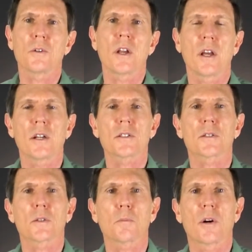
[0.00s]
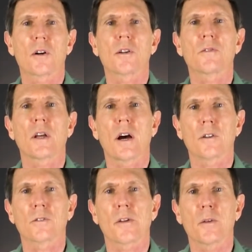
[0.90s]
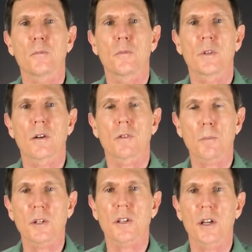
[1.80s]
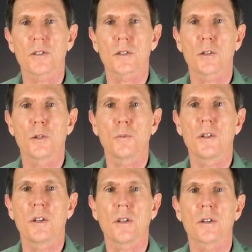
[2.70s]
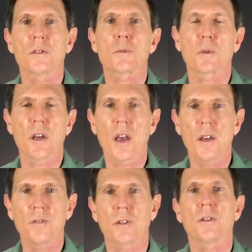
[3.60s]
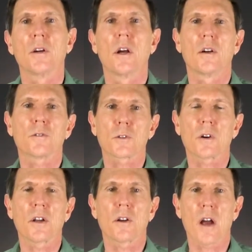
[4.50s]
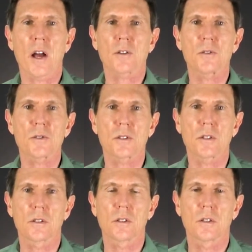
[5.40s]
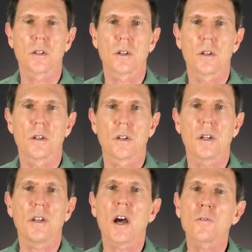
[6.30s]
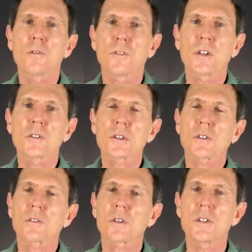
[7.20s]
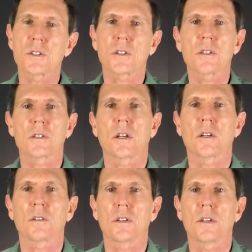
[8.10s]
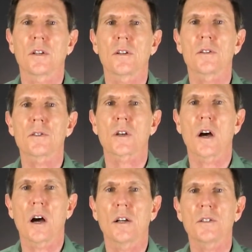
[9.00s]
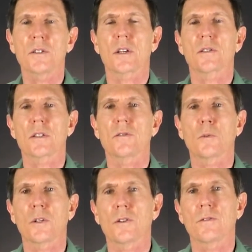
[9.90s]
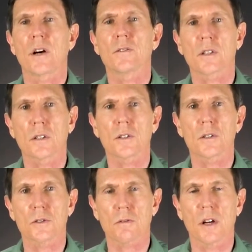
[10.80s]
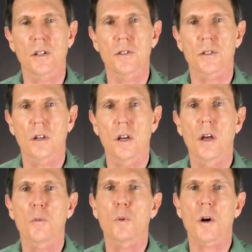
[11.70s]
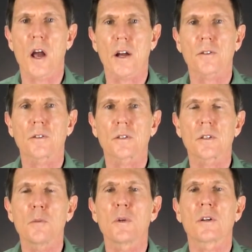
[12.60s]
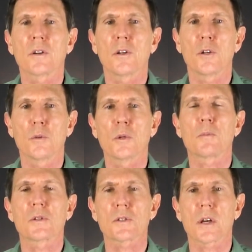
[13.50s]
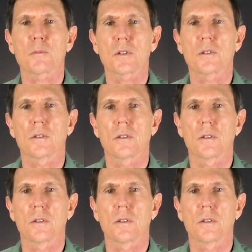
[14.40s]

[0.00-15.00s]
enhanced the part of the algorithm that replicates the human ear's behavior for greater accuracy. It now reveals increased detail in the ear's highly sensitive 1 to 5 kHz range, more accurately mirroring human perception.